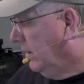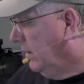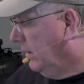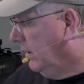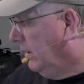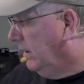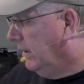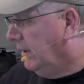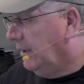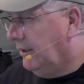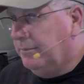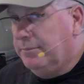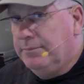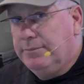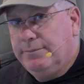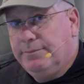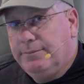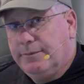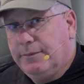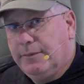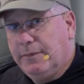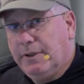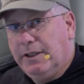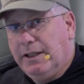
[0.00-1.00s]
A
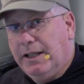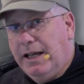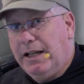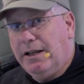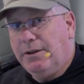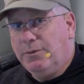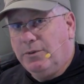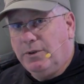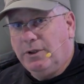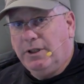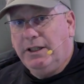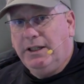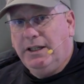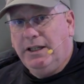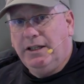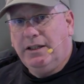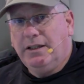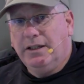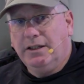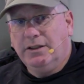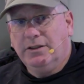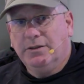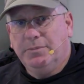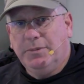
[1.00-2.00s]
lot of really neat
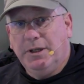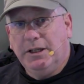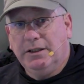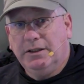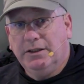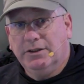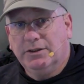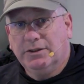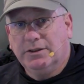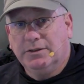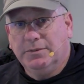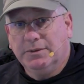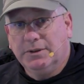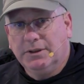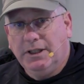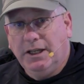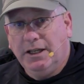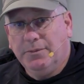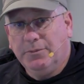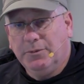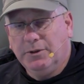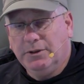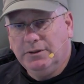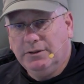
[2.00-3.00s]
things about this
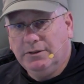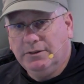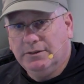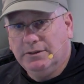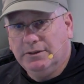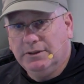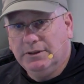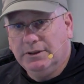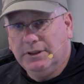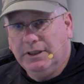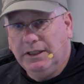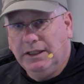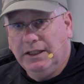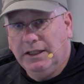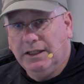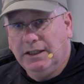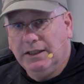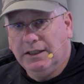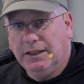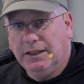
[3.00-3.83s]
camera, and